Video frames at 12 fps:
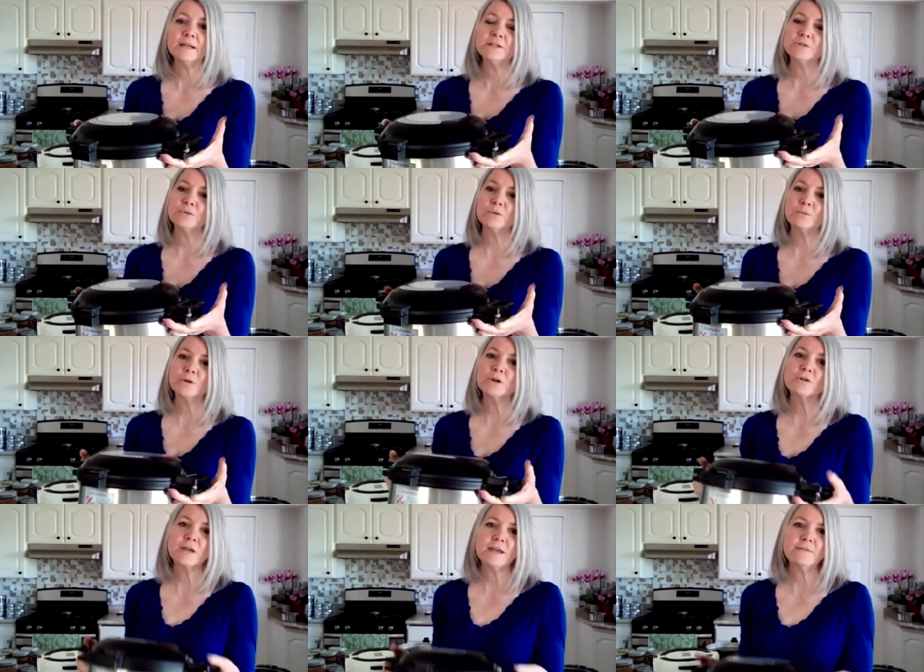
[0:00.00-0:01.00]
So it would work
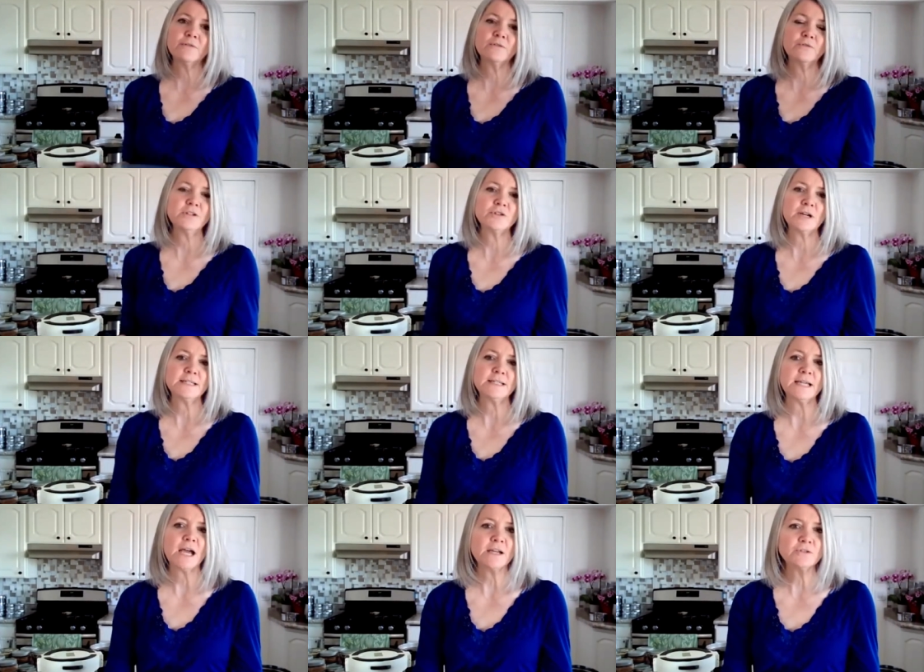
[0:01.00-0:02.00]
okay for freeze dried
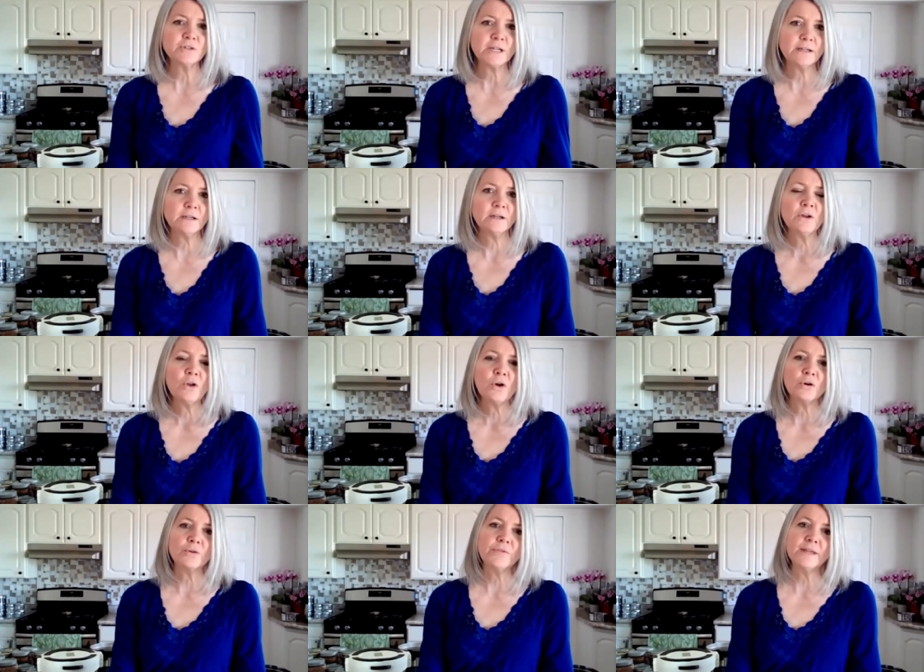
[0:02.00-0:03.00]
dehydrated
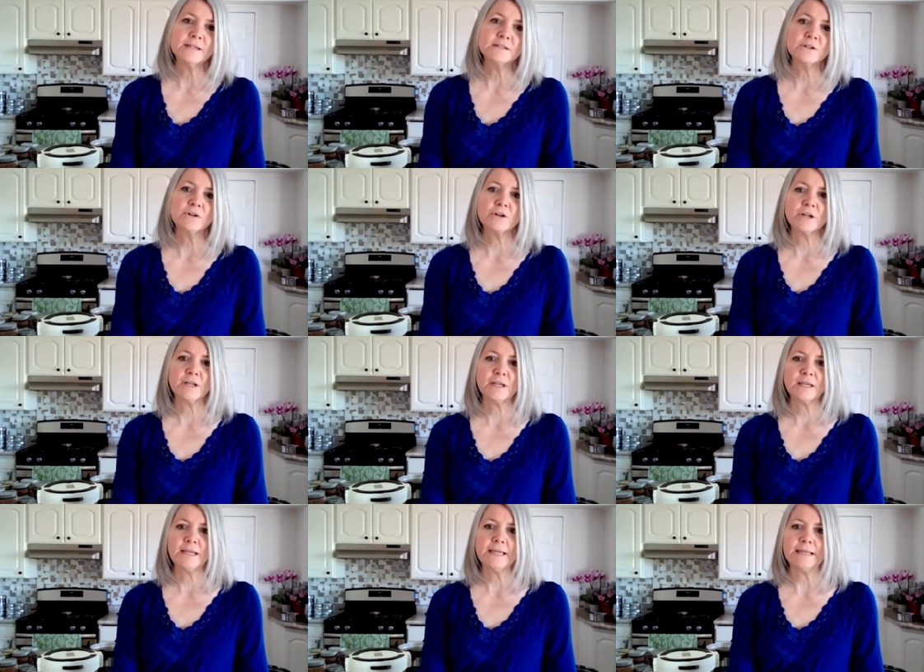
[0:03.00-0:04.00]
or things that are going
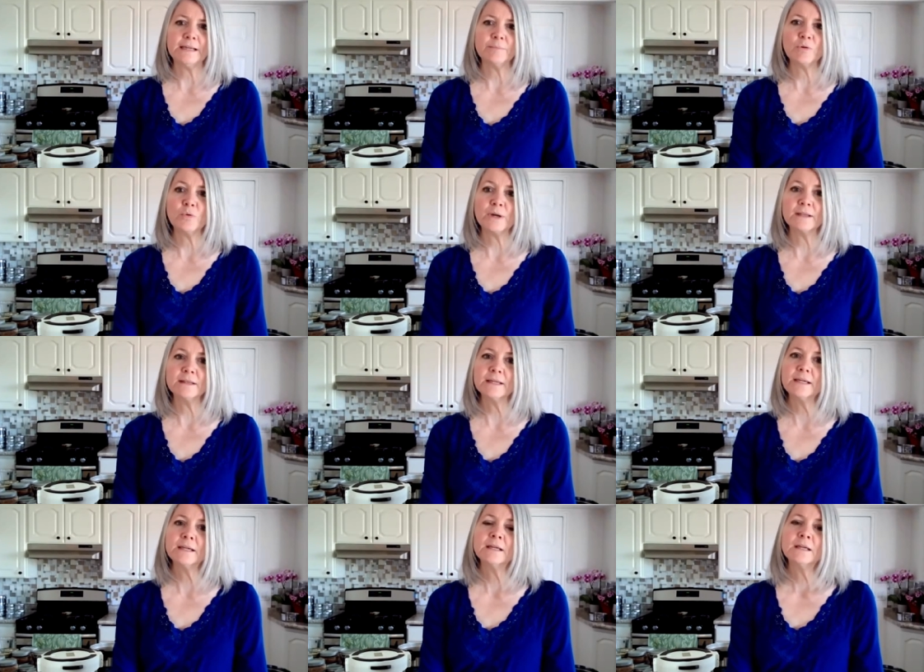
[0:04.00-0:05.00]
to heat up
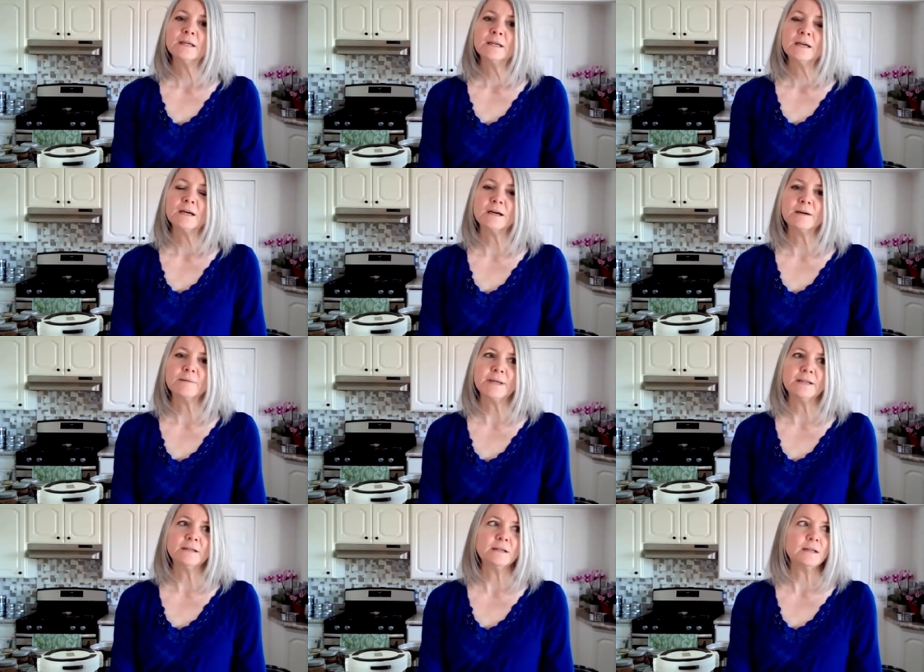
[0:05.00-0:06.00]
quickly um,
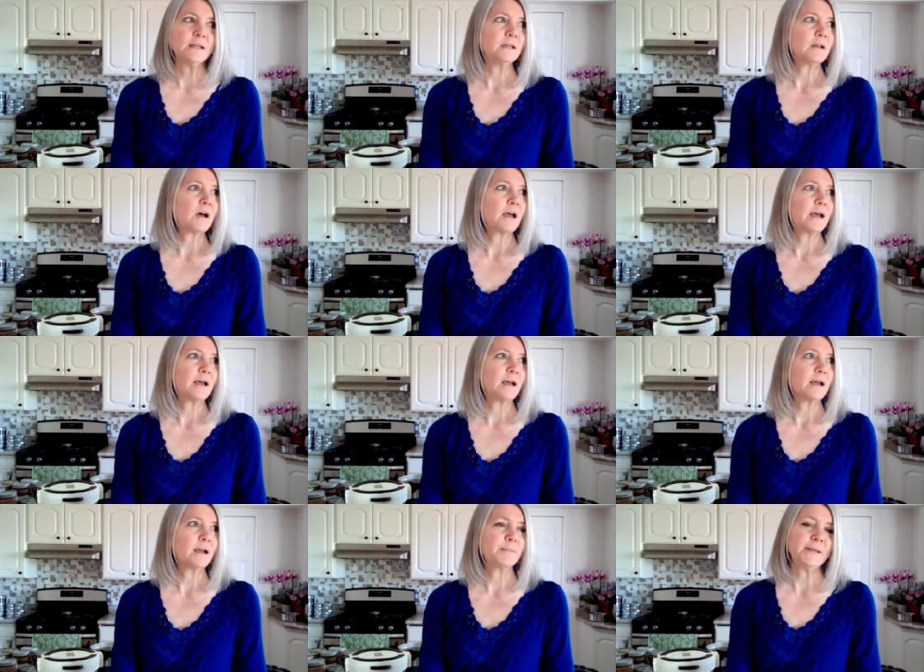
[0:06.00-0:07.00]
and and not
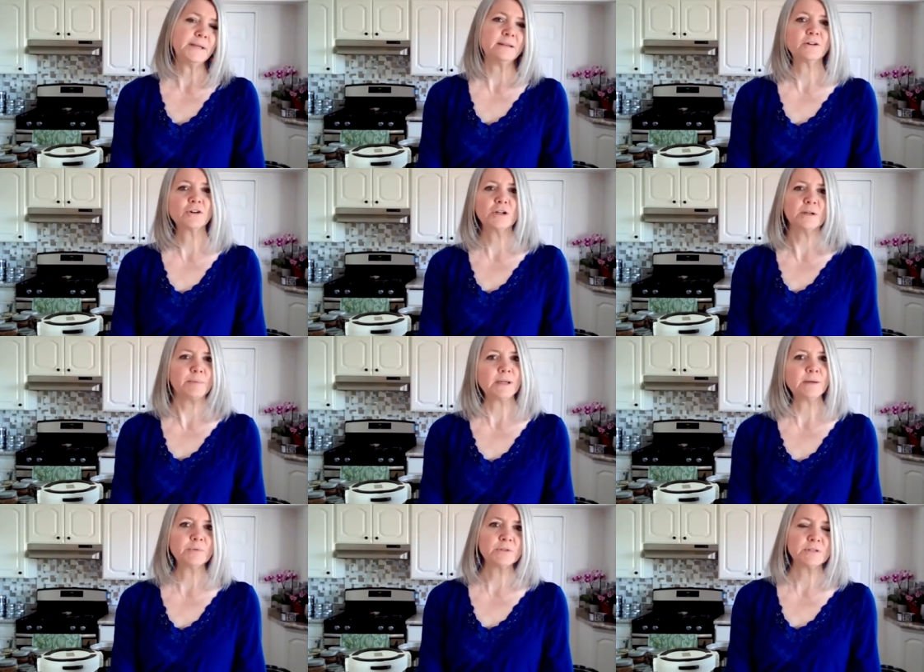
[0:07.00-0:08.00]
i mean that are going to be
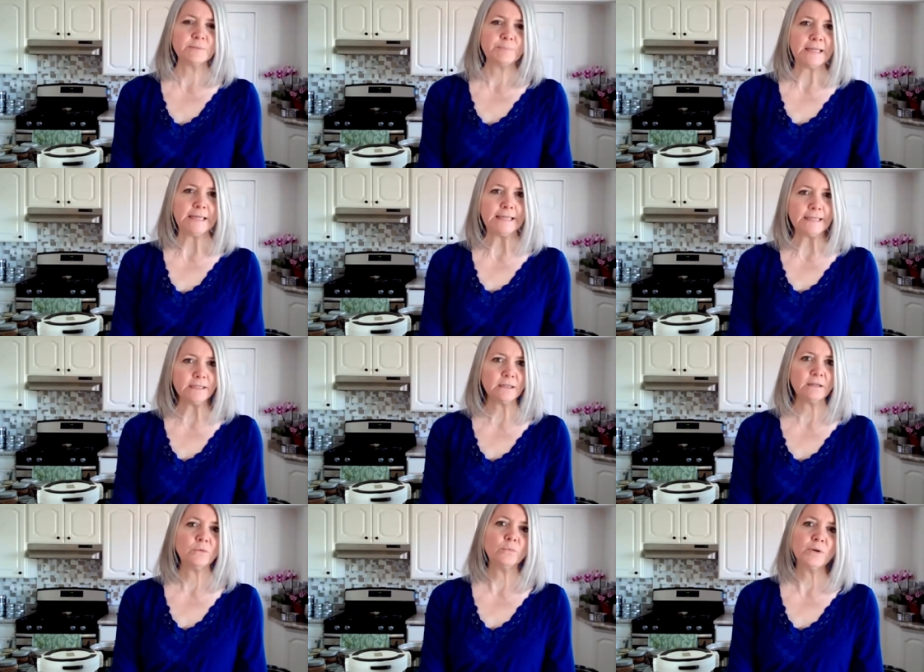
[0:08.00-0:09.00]
able to be
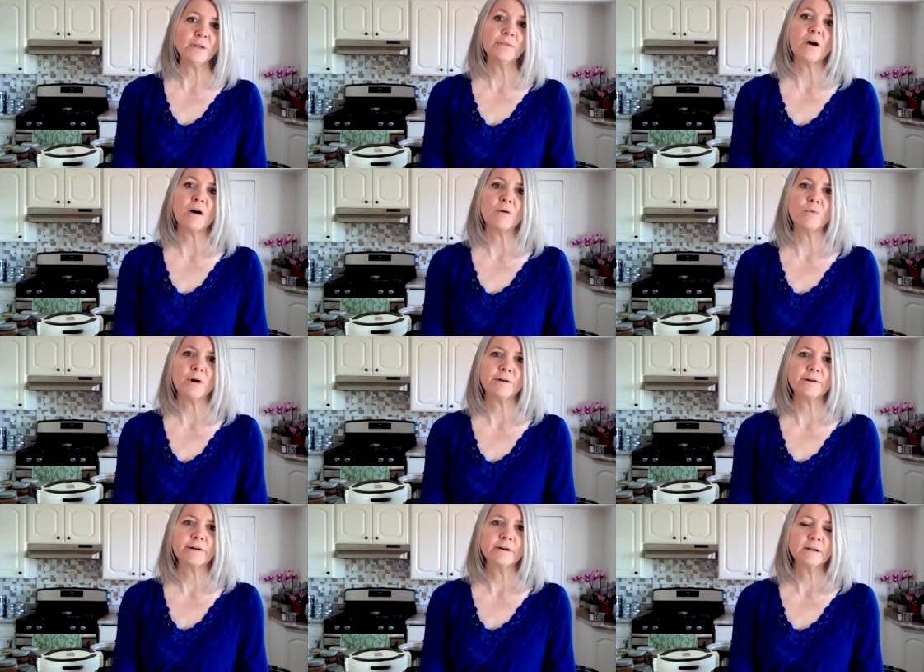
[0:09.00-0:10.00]
heated with hot
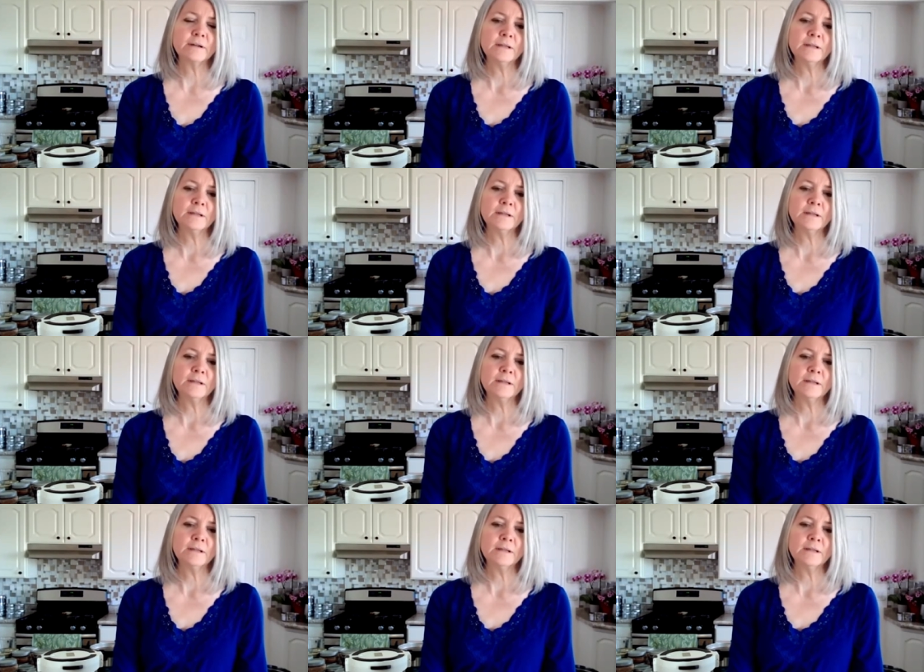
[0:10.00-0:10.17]
water